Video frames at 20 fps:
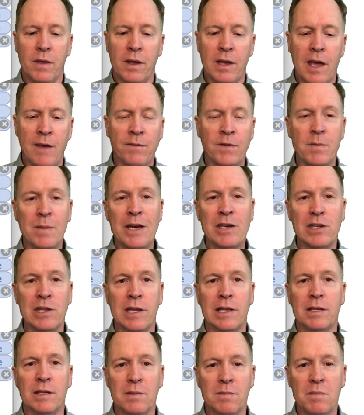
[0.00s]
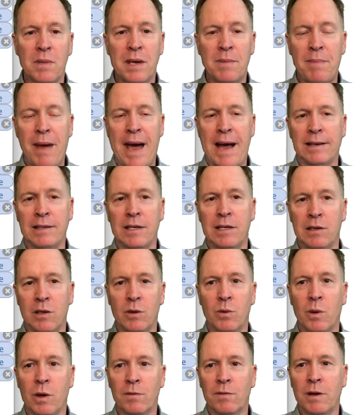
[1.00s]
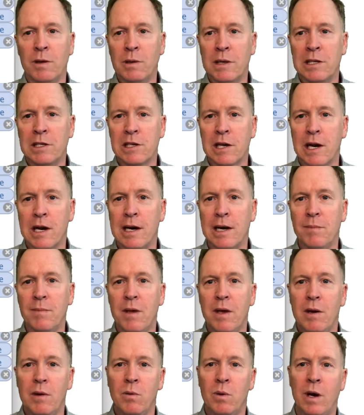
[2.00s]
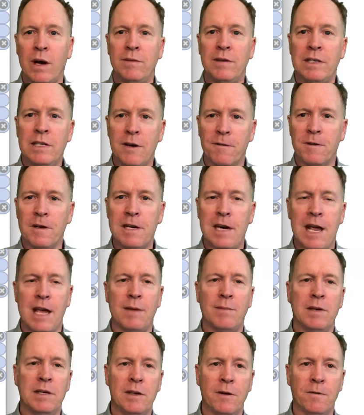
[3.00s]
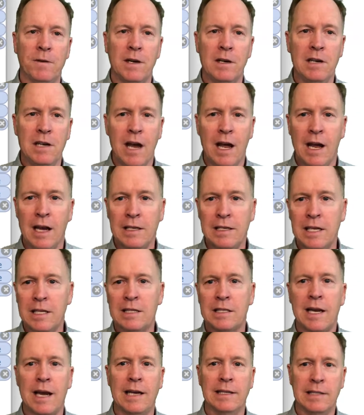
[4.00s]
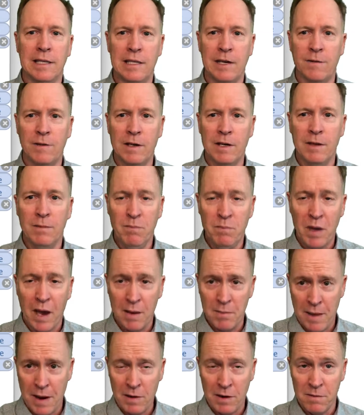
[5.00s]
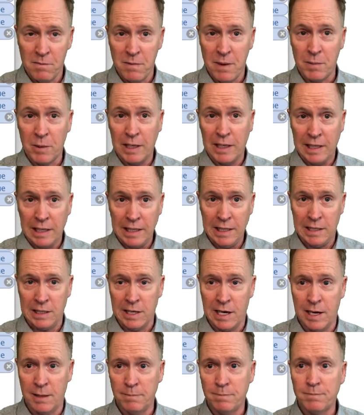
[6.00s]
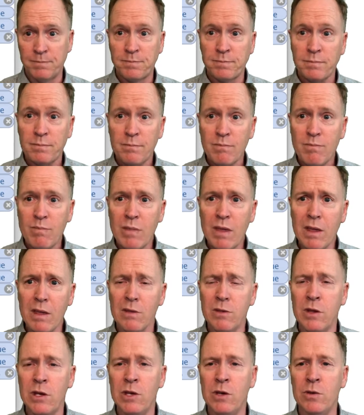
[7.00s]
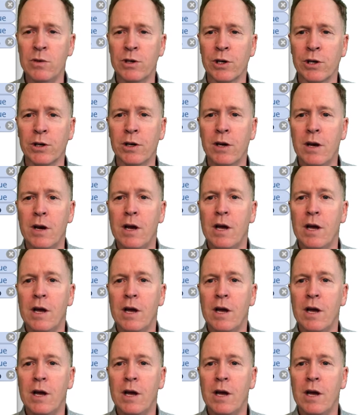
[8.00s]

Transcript: information that's being passed into the workflow each time. We'll have a different name, a different disk size, a different amount of memory each time the user,